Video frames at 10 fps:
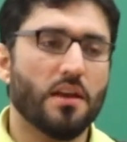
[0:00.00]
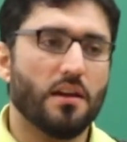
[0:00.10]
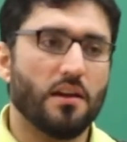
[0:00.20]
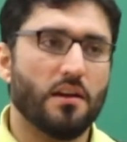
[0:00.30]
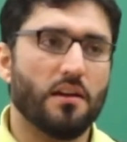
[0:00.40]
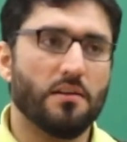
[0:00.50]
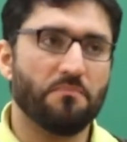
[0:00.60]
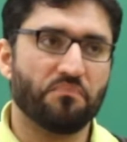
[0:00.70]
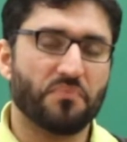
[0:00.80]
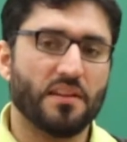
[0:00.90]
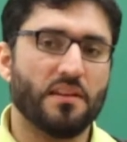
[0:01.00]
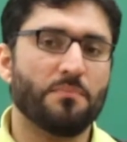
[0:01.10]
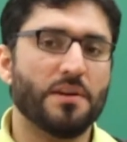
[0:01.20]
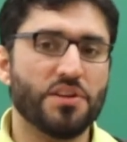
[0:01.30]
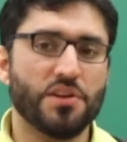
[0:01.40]

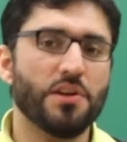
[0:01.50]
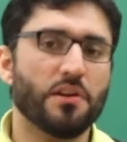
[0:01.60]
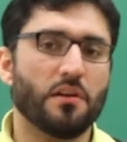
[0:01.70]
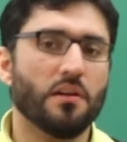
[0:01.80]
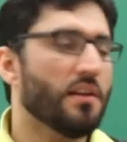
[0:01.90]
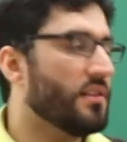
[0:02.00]
But here,